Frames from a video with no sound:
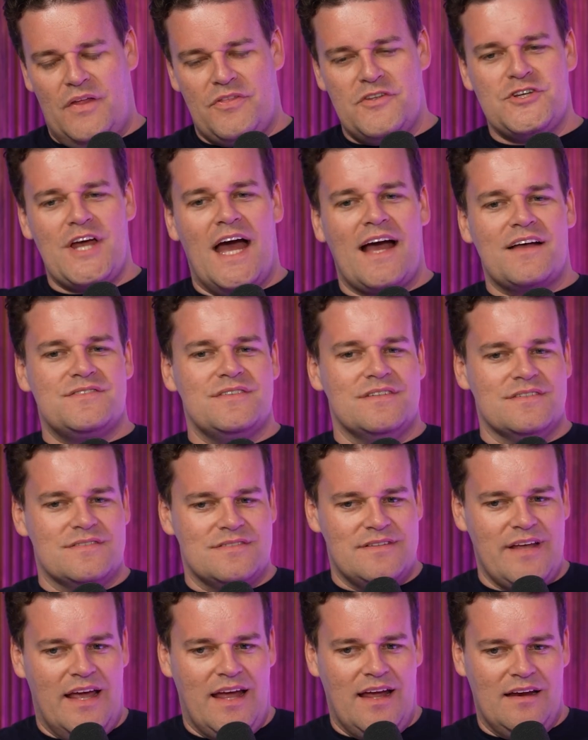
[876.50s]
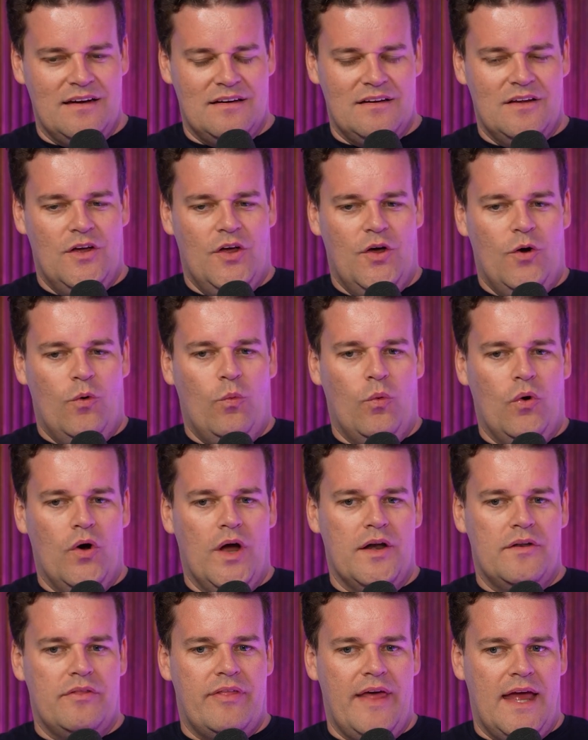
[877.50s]
The Jackson estate
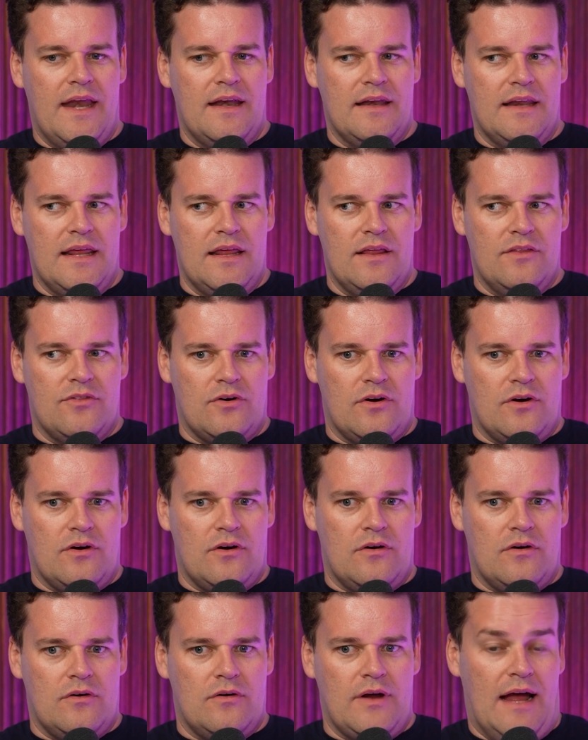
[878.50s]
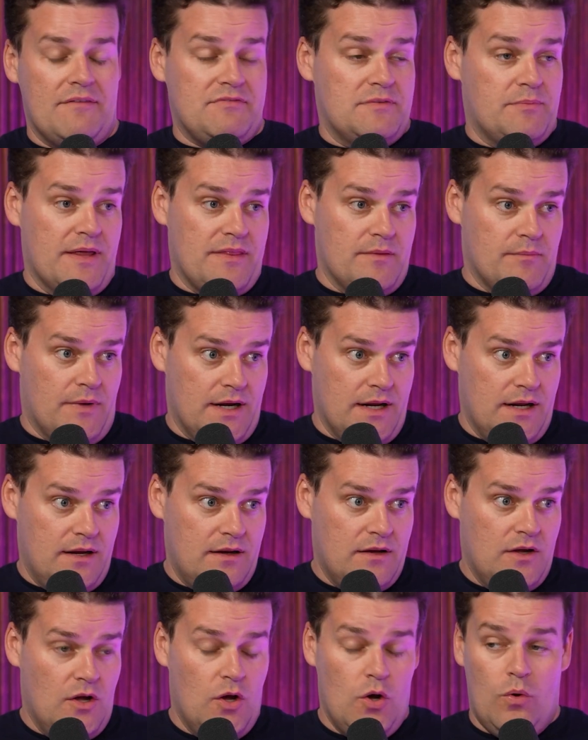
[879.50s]
would then either have to pay the
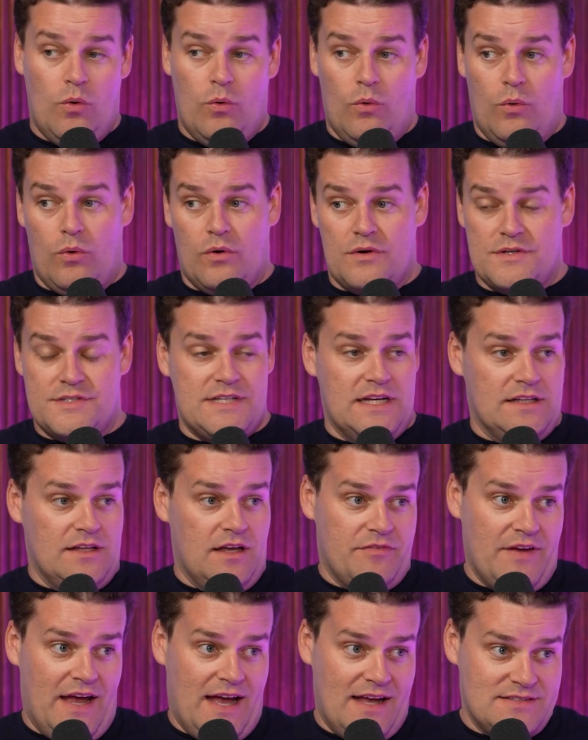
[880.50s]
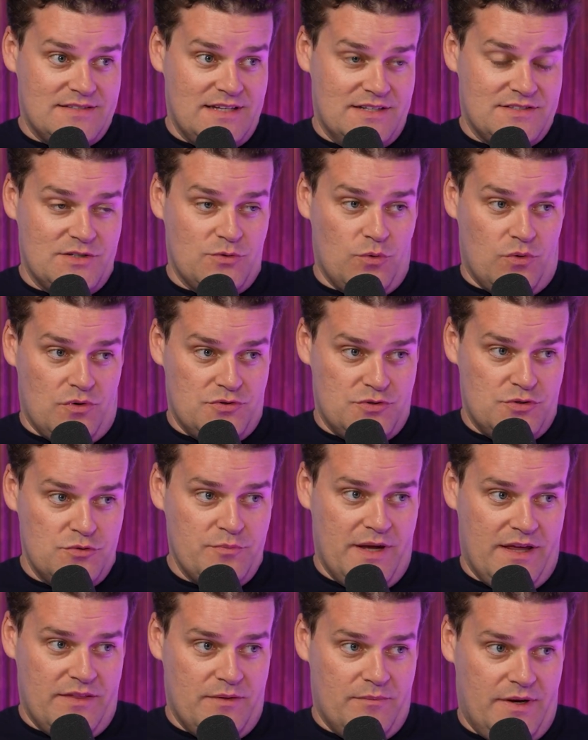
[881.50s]
money or sell off assets in order to
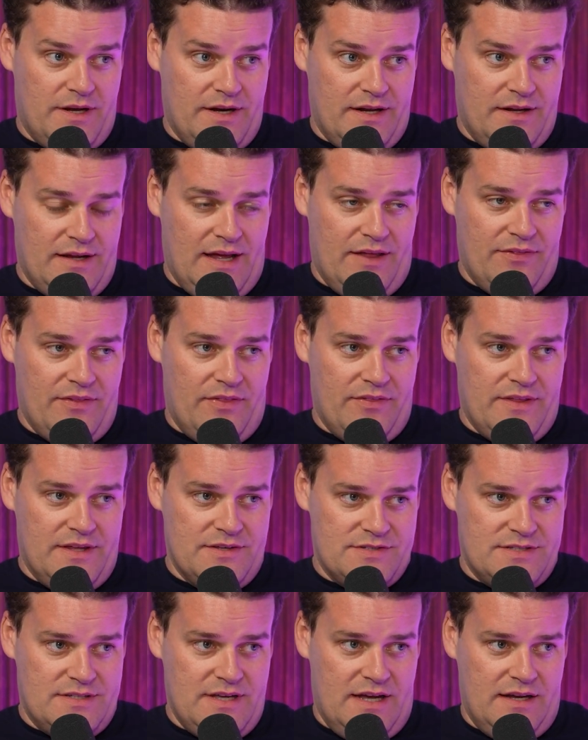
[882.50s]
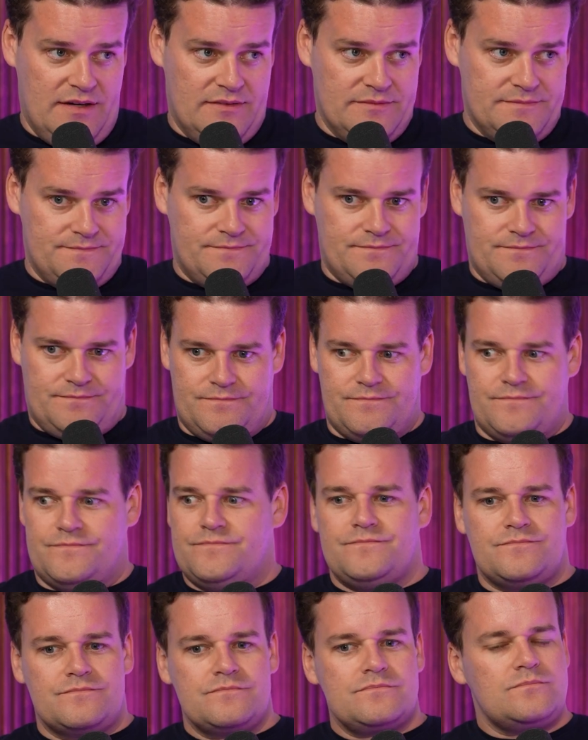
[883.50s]
pay the money. And then the estate,
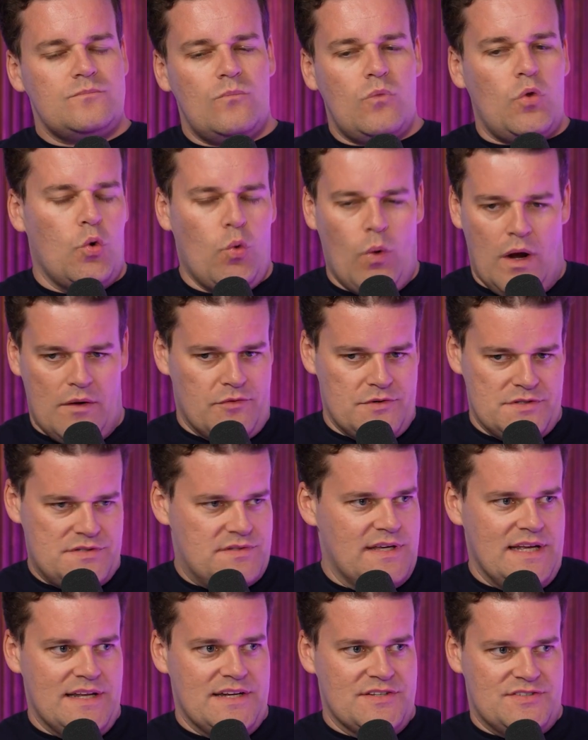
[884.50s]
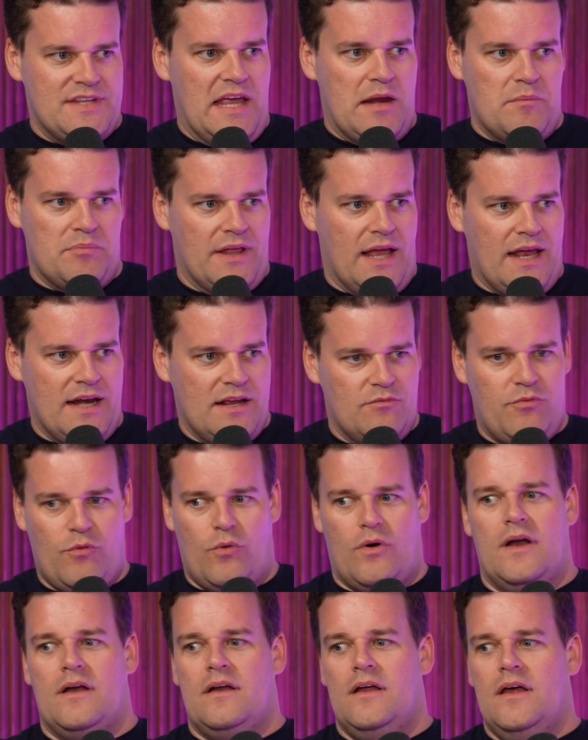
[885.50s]
whoever's in estate planning
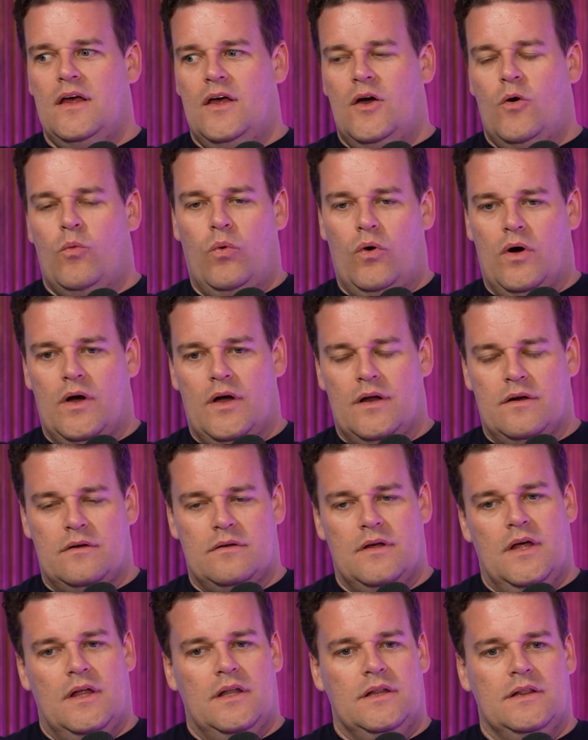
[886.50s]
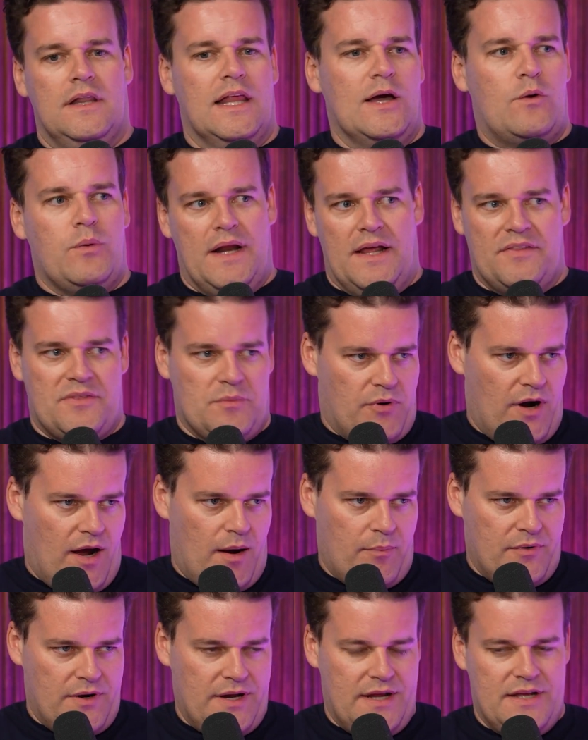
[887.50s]
for it, would liquidate the
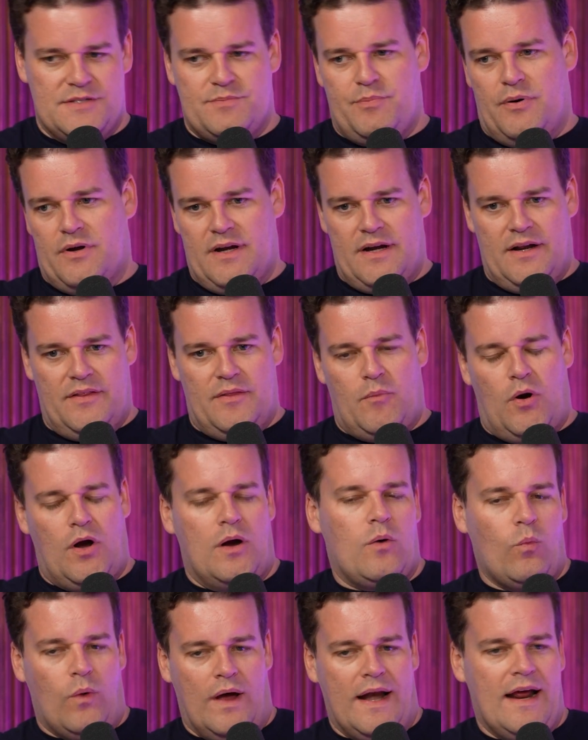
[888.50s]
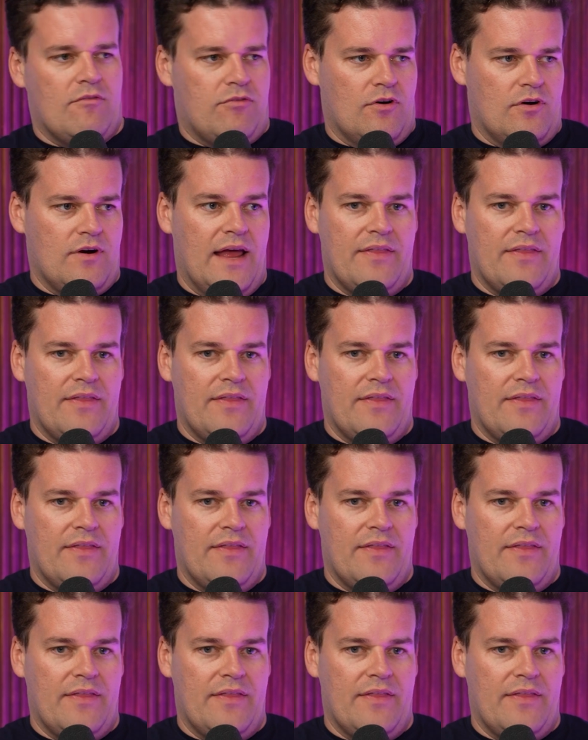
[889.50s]
properties, put it in the market, whatever.